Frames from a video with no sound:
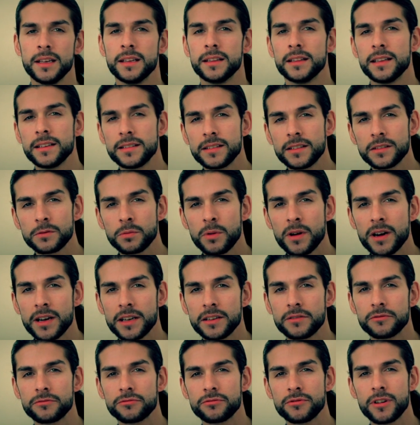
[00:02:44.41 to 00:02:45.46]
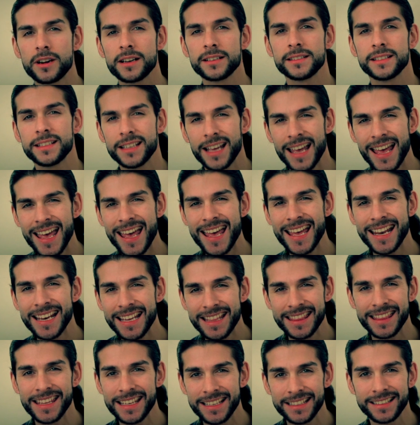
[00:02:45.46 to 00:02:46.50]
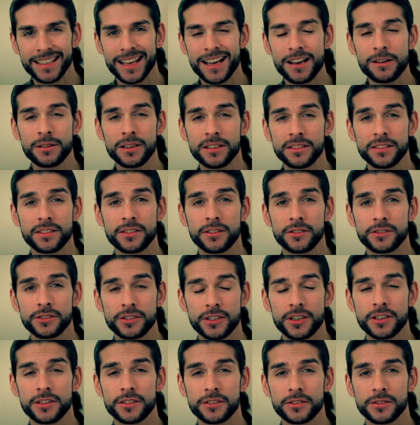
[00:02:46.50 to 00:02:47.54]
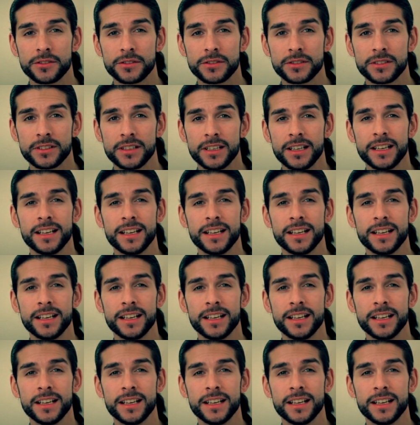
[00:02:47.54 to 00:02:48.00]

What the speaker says: This is why writing anything down into your journals